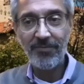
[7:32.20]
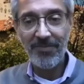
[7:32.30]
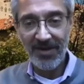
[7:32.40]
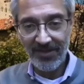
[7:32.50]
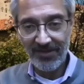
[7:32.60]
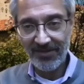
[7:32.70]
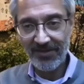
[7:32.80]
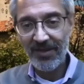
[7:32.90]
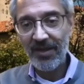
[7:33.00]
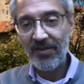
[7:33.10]
minute.
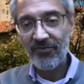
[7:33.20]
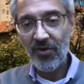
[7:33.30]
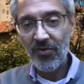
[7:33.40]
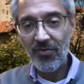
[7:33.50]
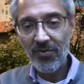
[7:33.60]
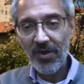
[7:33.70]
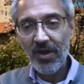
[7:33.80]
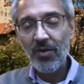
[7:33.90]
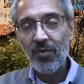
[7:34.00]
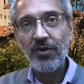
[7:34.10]
Right. So
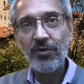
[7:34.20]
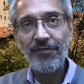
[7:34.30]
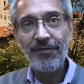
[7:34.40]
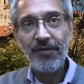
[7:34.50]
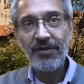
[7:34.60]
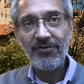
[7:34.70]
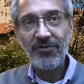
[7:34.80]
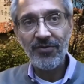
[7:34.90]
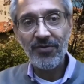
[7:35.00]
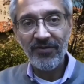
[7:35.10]
what you're referring
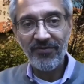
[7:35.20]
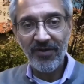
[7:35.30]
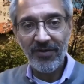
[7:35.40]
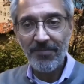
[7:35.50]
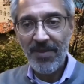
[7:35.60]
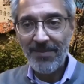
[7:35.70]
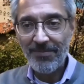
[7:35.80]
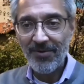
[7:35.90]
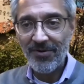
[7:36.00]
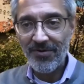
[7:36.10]
to is a
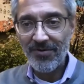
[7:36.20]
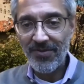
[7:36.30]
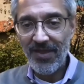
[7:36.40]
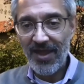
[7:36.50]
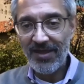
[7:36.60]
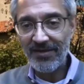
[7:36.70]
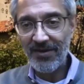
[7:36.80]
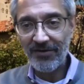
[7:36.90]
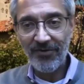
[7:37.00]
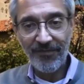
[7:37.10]
paper that
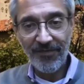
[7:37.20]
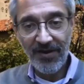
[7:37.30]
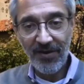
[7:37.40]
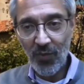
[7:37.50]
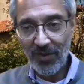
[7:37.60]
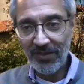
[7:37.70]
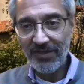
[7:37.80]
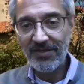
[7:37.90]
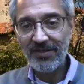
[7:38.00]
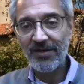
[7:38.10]
Dr. Frank
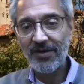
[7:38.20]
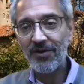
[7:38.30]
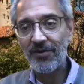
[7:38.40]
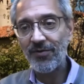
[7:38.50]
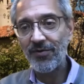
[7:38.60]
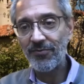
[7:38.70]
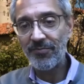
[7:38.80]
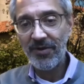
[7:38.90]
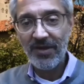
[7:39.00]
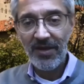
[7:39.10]
Willett in our
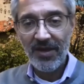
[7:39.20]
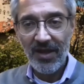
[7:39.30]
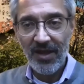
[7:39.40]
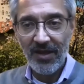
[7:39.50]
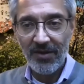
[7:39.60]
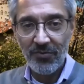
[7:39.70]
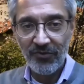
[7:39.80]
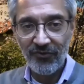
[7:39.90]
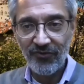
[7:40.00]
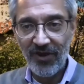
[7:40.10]
group,
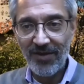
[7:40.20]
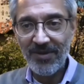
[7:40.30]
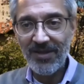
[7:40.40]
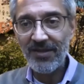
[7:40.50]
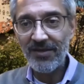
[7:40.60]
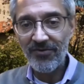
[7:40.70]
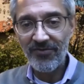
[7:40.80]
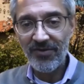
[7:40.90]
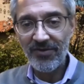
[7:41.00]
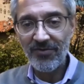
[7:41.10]
which Jamie
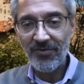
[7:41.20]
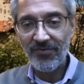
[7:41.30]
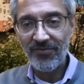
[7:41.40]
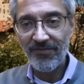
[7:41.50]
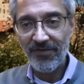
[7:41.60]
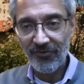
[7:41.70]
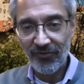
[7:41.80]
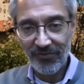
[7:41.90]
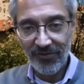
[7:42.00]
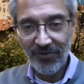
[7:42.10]
Henderson, who's the
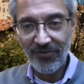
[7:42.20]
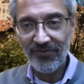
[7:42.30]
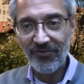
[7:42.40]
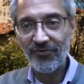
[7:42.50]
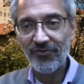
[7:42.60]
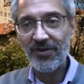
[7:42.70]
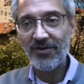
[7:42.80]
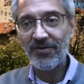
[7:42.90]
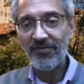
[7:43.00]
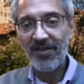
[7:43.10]
functional neurosurgeon
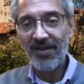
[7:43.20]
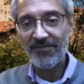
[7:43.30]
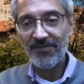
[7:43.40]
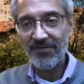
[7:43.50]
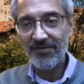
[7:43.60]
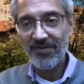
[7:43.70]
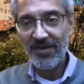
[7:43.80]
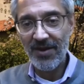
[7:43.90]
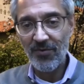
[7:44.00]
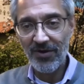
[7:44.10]
here at Stanford
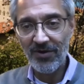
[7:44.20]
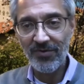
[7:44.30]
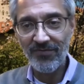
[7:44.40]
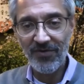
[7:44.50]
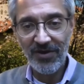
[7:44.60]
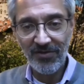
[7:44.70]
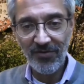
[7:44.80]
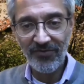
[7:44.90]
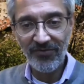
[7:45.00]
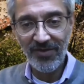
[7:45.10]
that I work with very
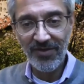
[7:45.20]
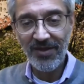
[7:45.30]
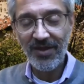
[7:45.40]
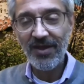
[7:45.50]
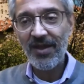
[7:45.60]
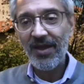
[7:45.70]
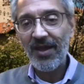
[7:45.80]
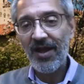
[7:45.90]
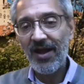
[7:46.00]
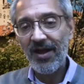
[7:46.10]
closely,
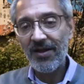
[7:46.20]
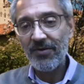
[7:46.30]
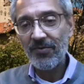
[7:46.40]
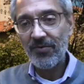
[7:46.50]
had